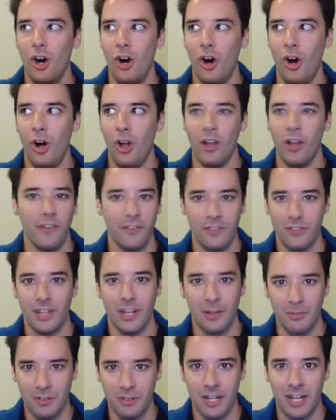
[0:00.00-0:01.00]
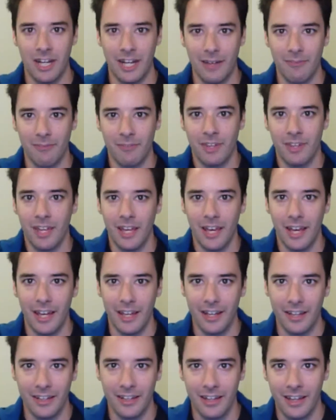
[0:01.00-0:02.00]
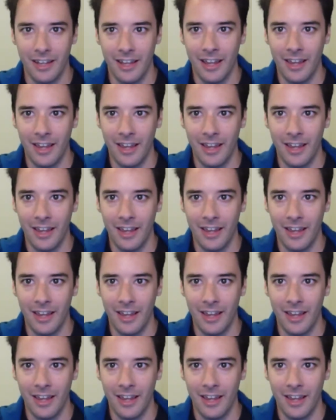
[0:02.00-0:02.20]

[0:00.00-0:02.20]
all at the same time. And